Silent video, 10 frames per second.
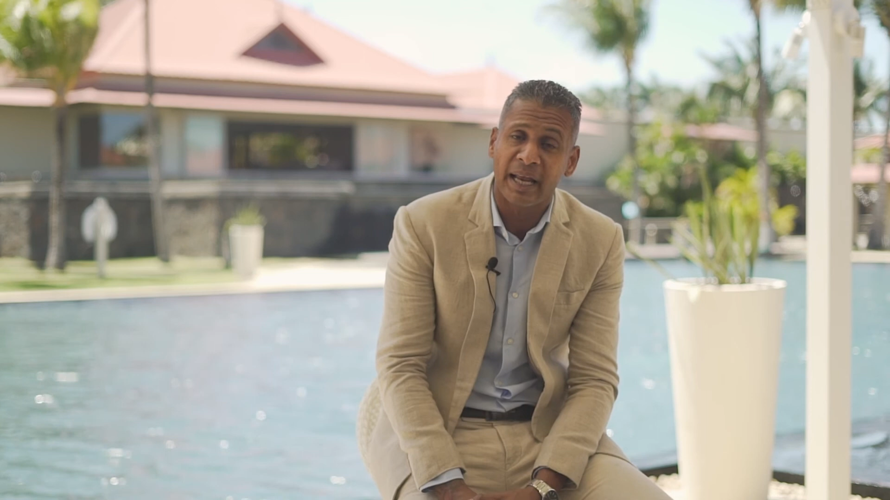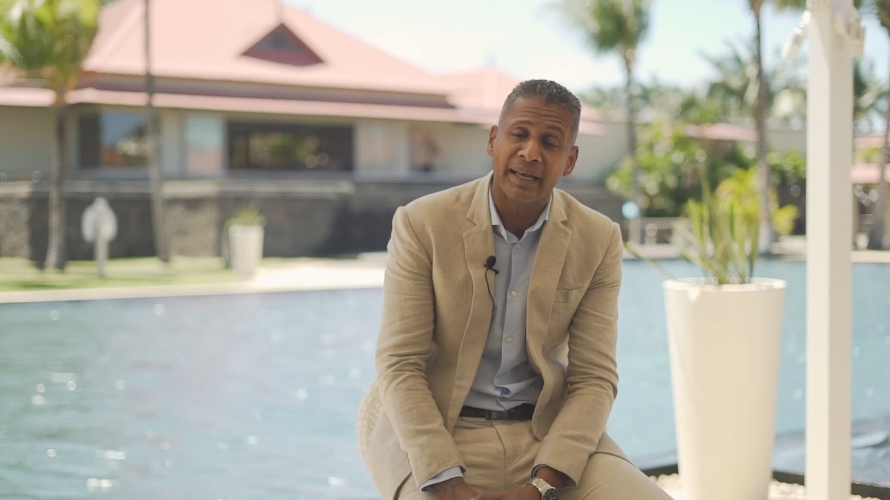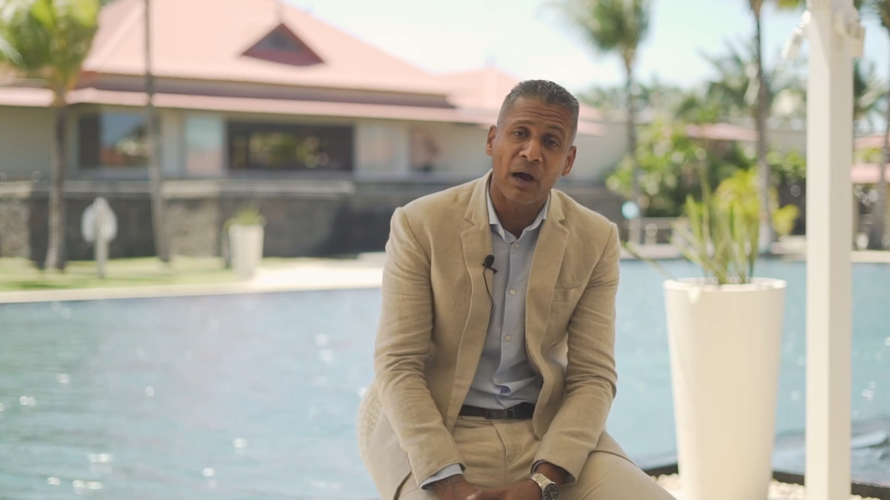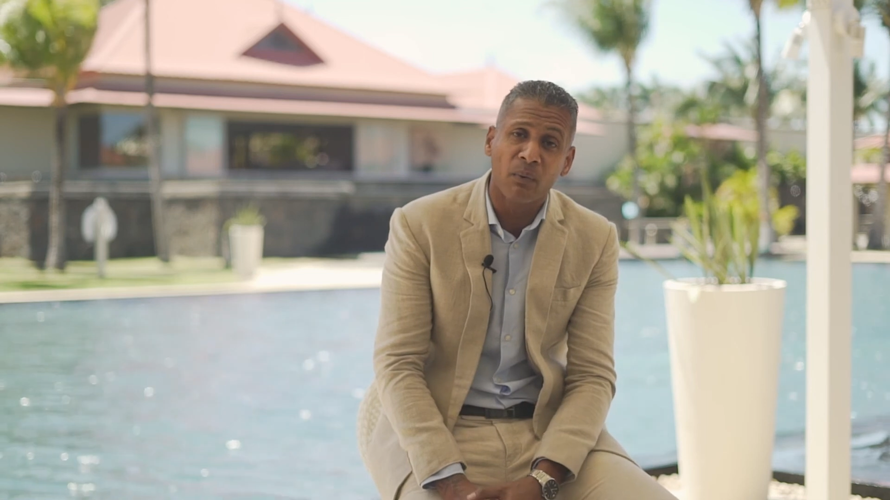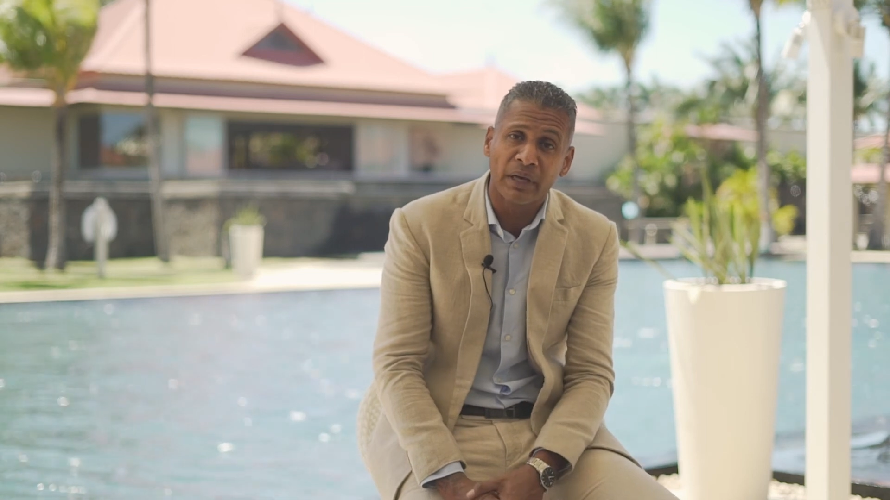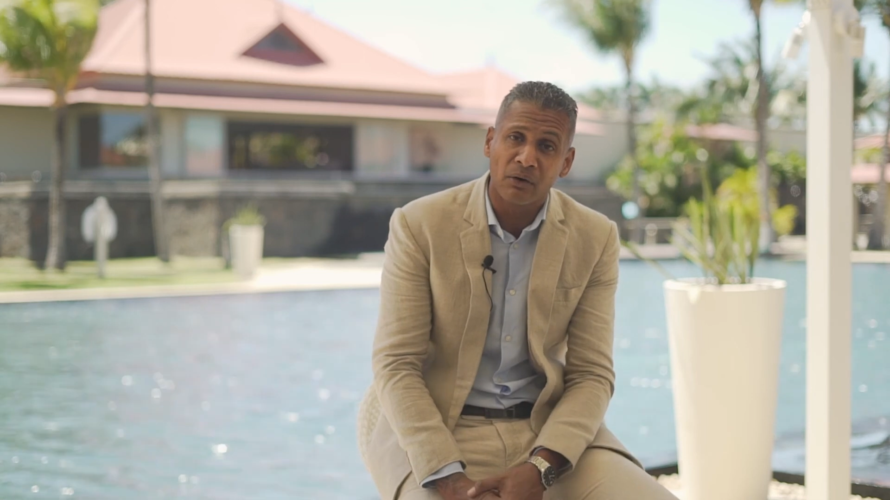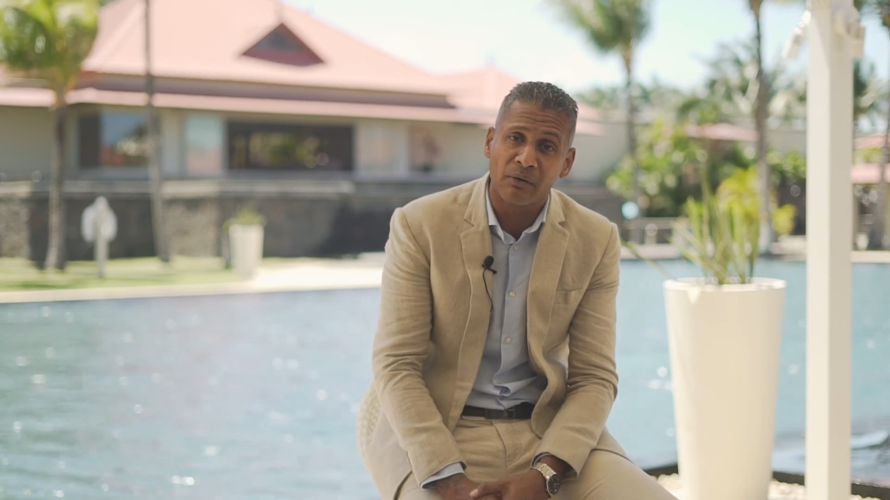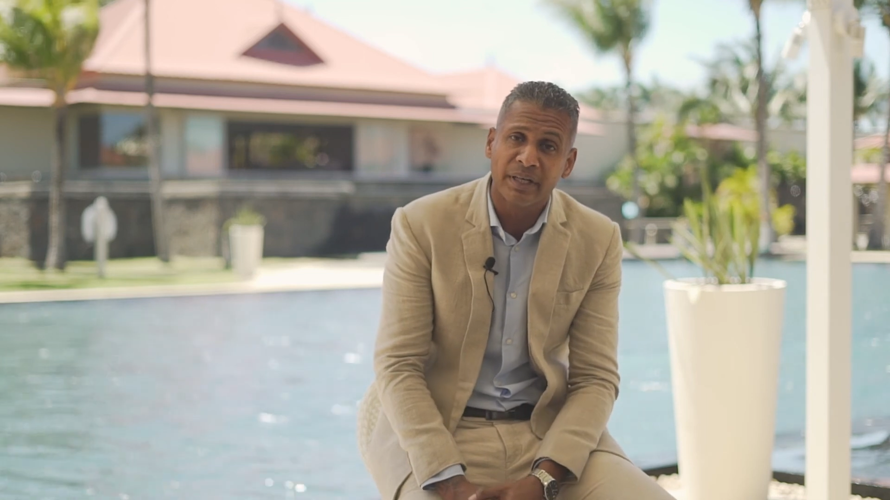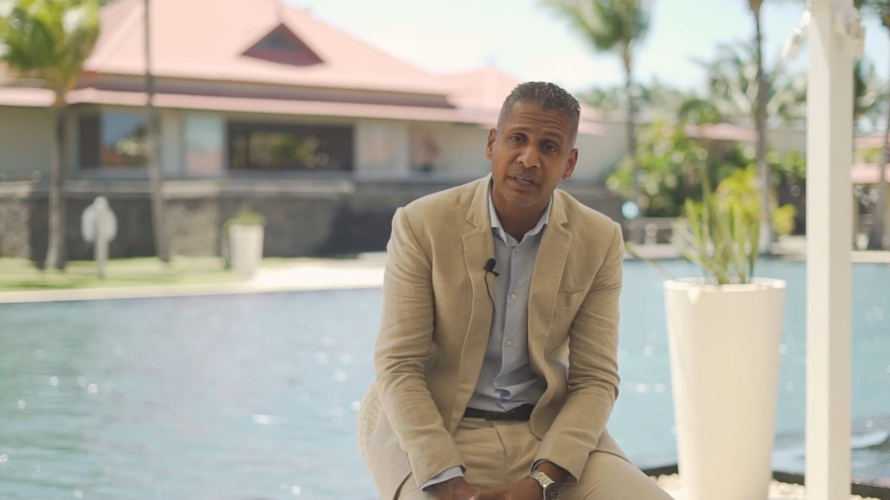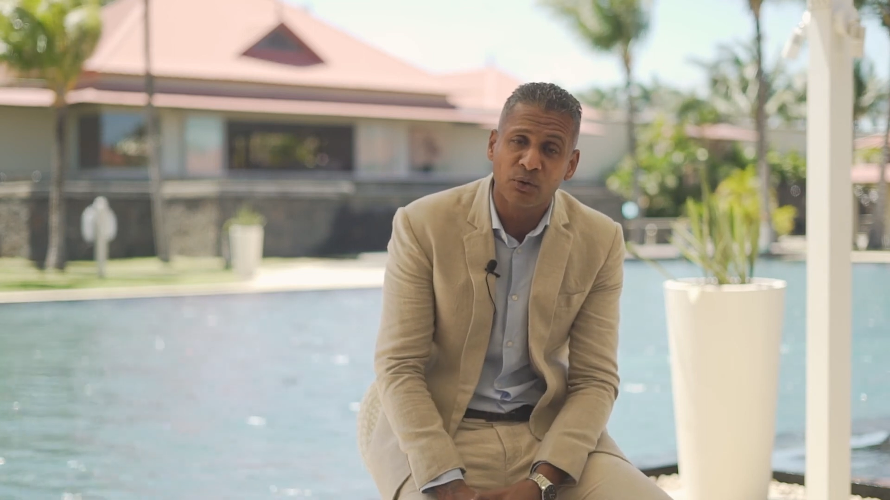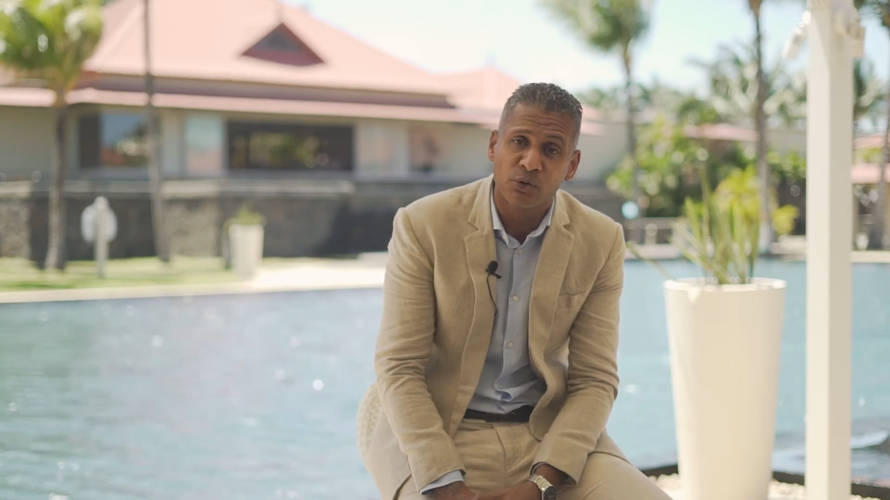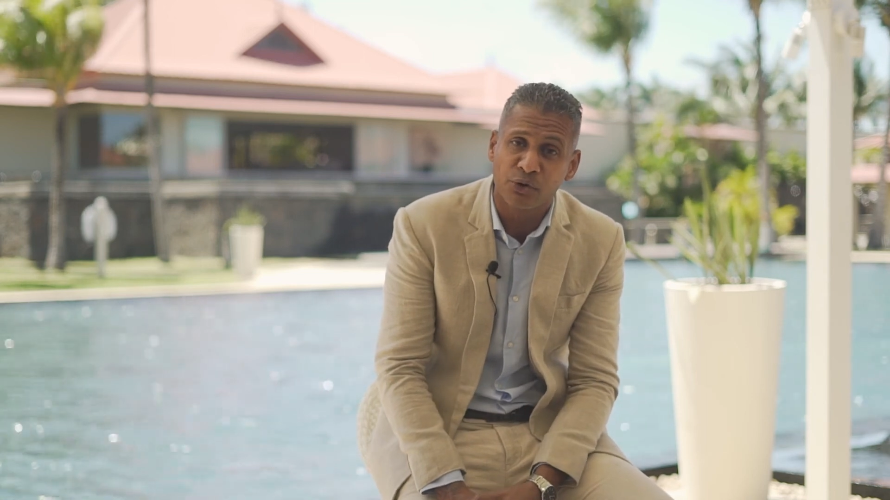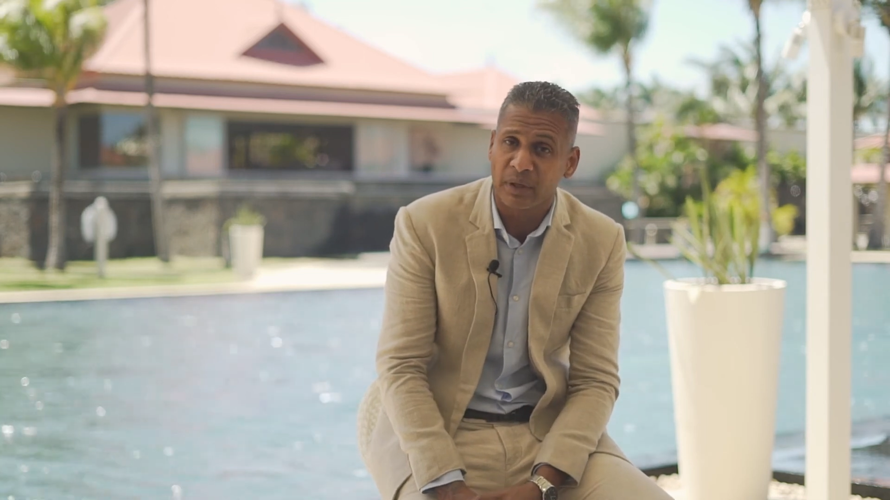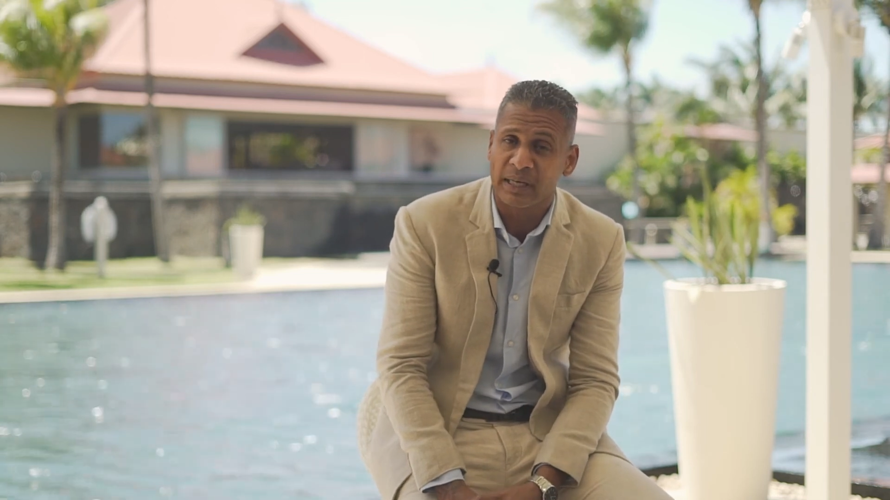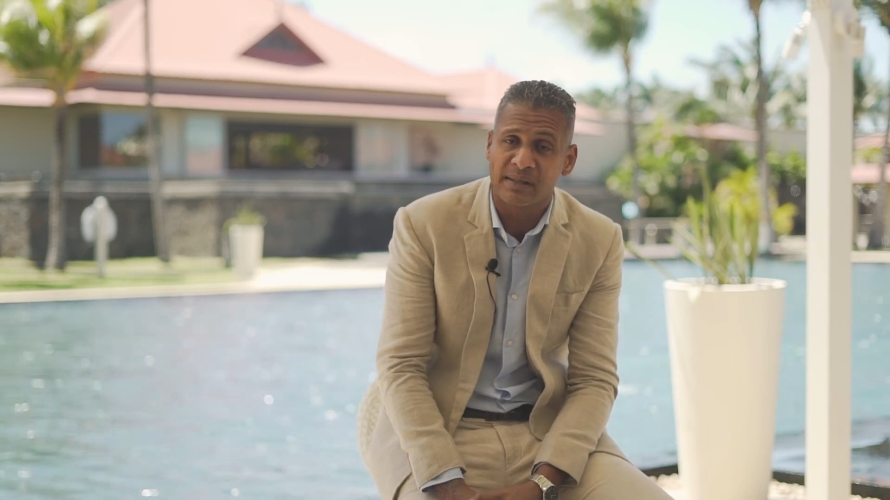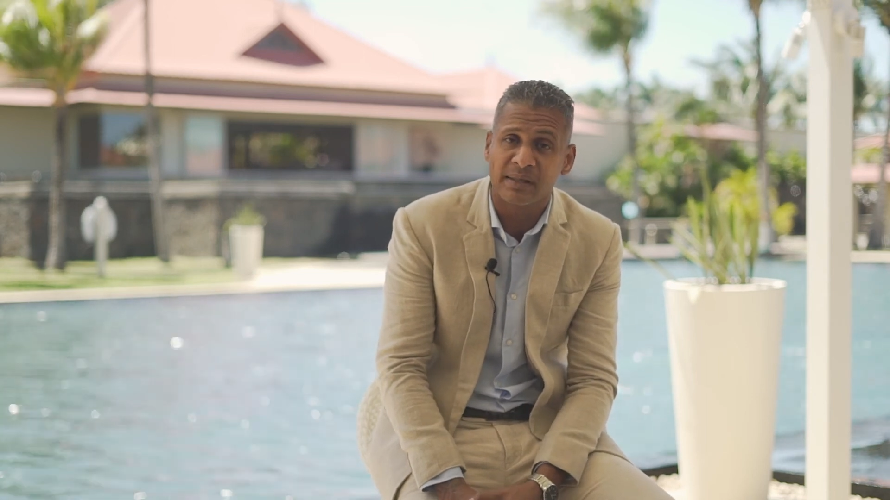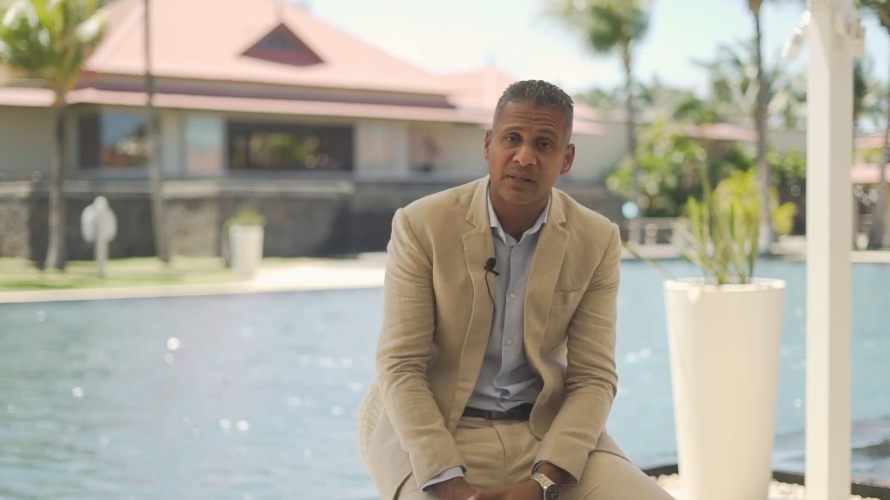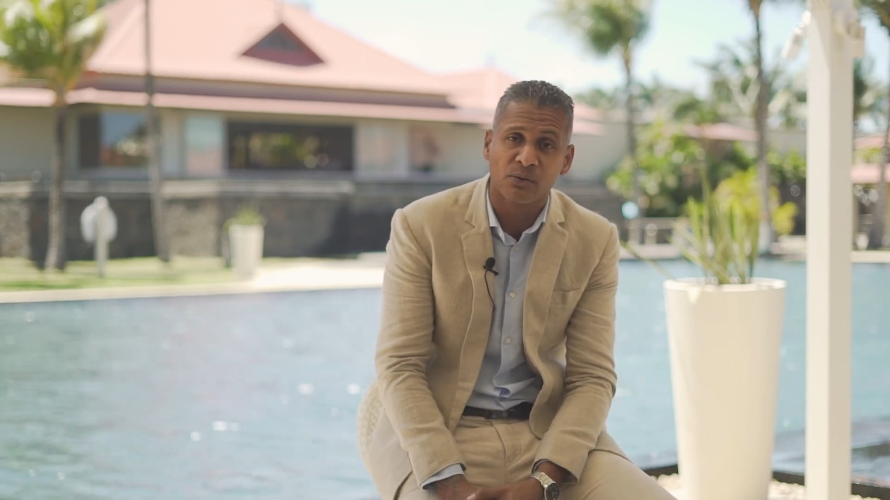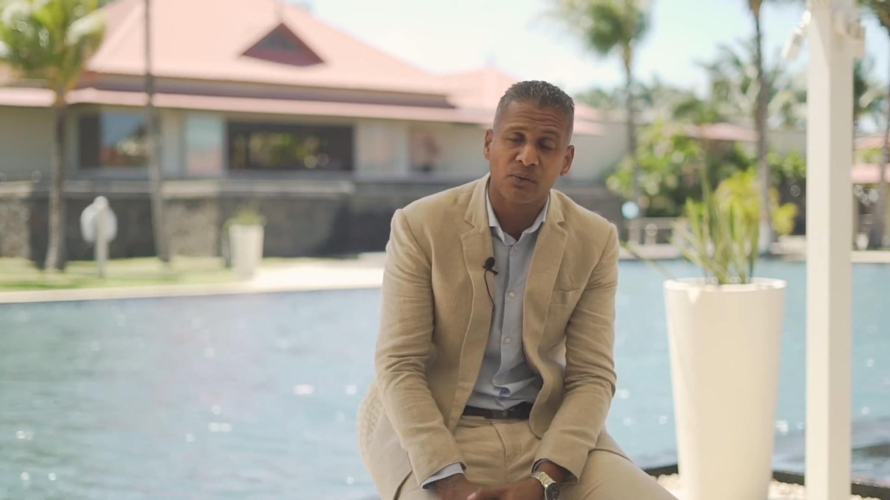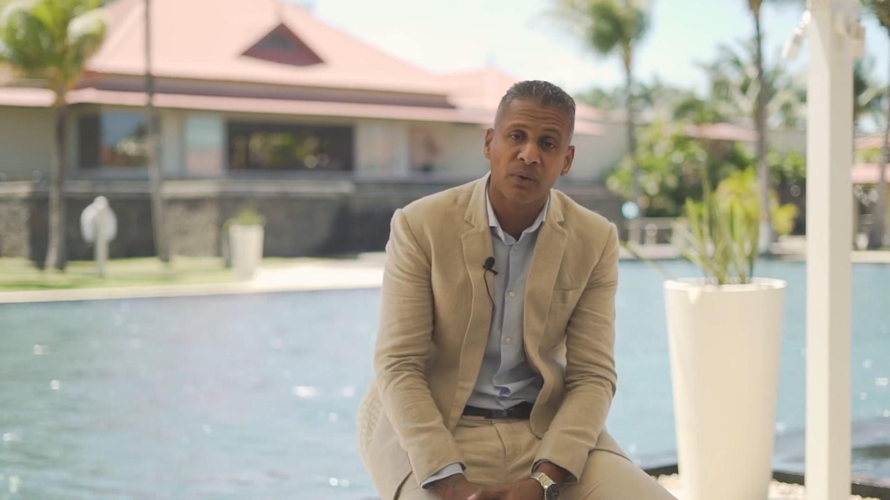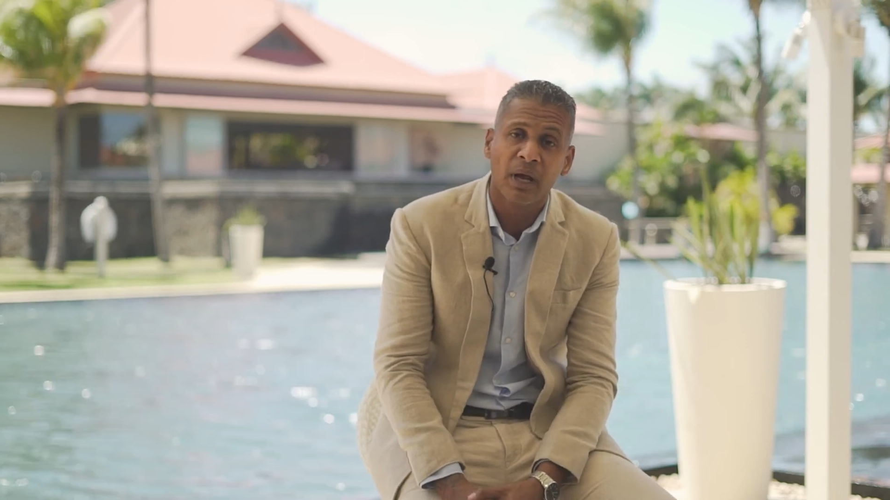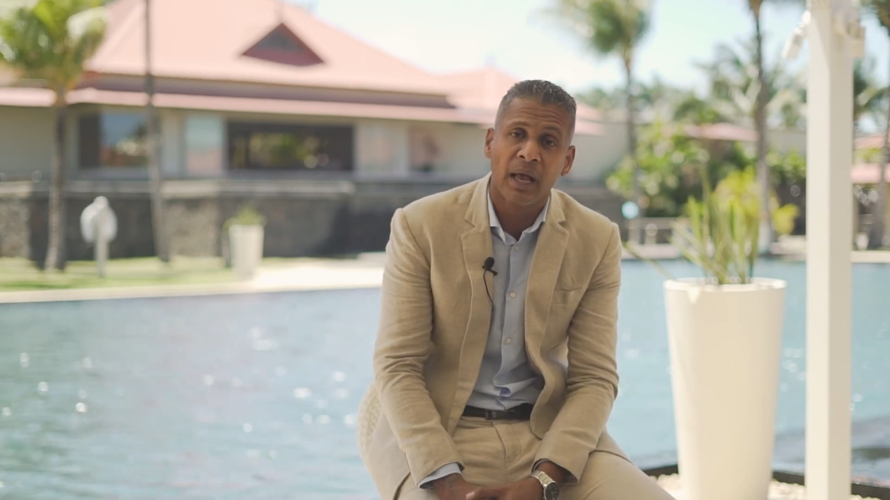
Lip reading: and now we are ready to showcase this to